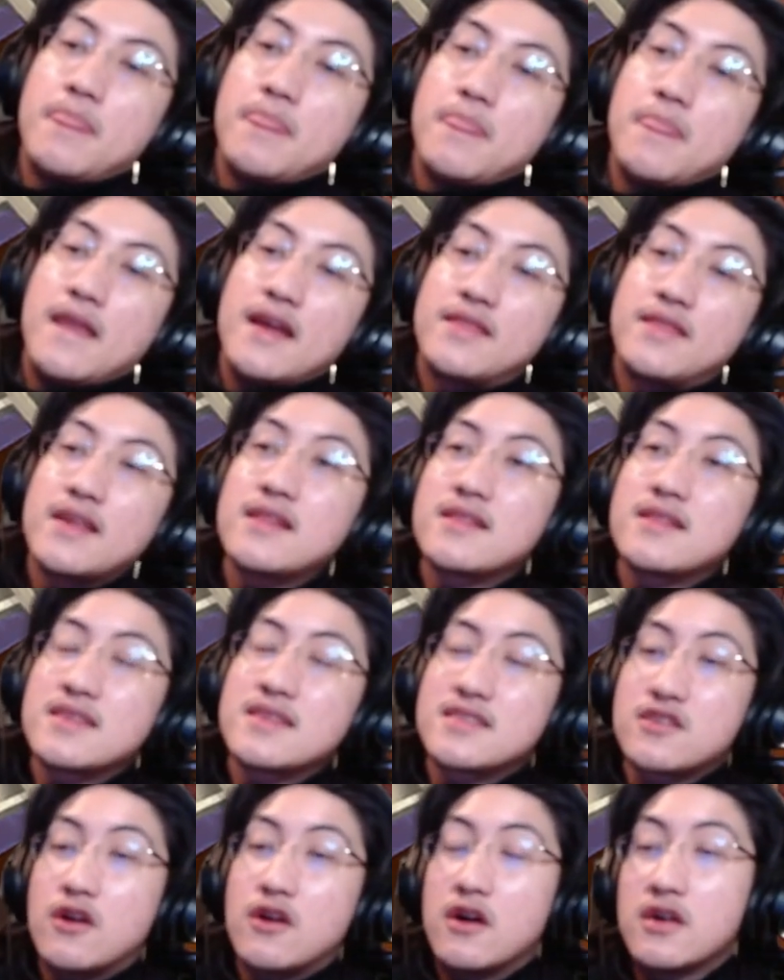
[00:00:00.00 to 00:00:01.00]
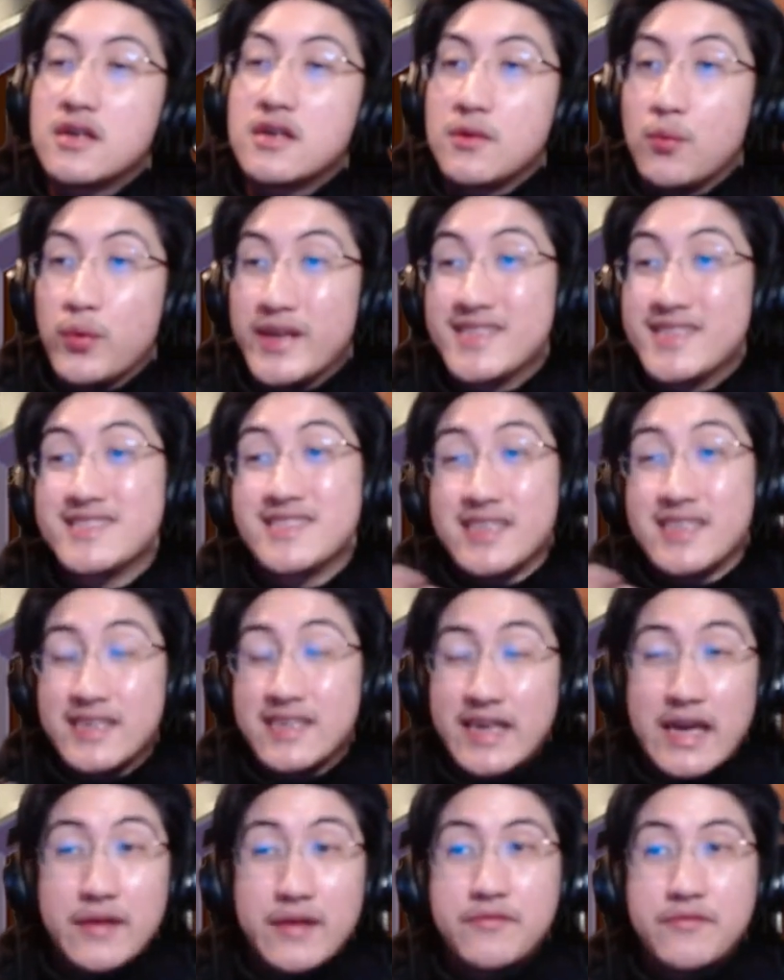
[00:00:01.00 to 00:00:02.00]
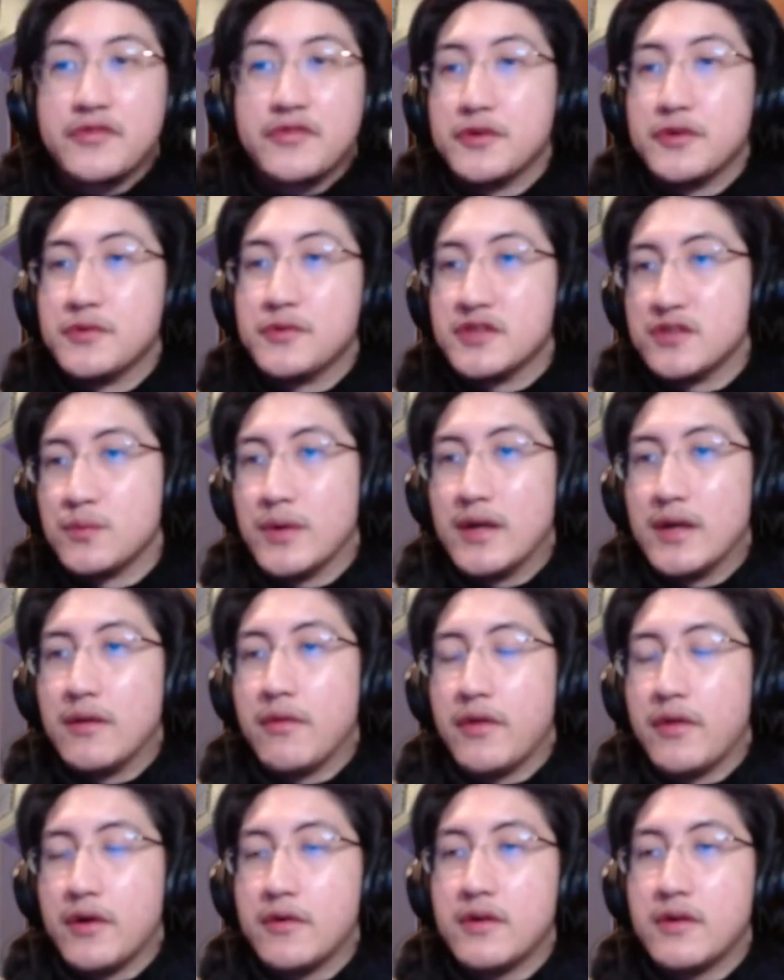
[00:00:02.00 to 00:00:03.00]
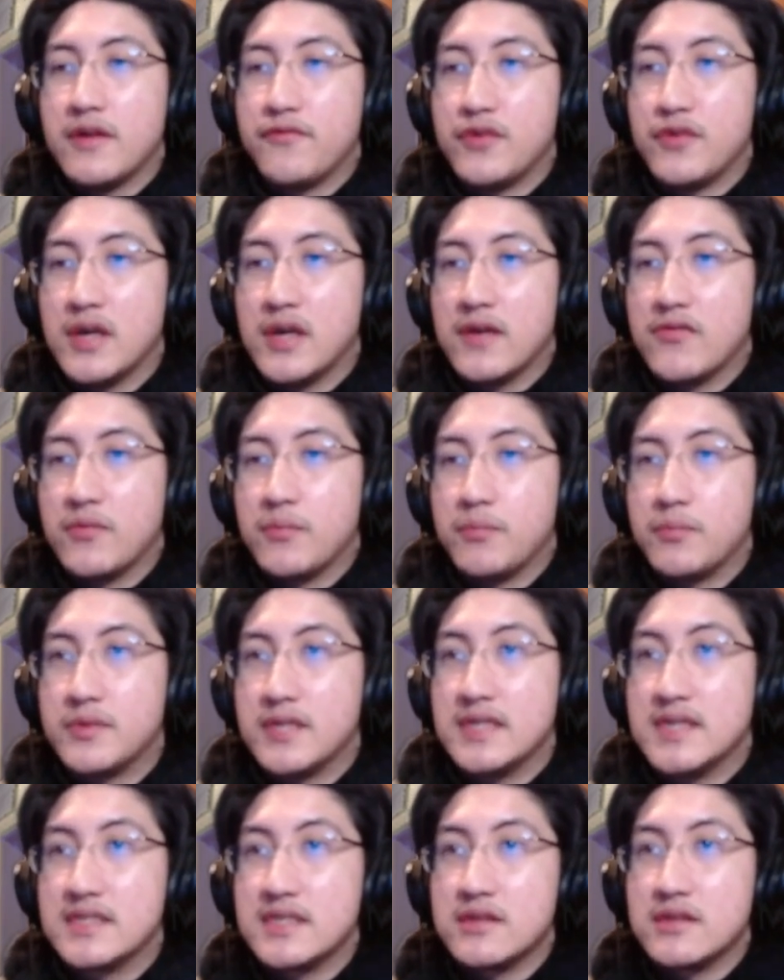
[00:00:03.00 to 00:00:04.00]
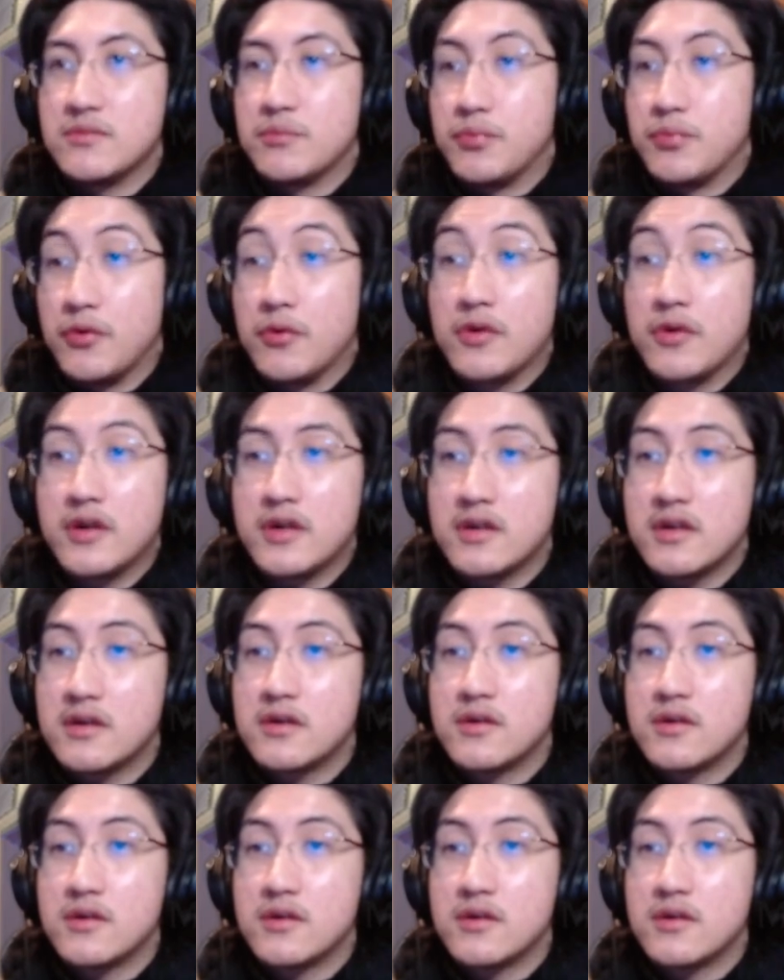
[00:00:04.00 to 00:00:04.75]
I think this card wins the game for you as well, though, if you have a decent board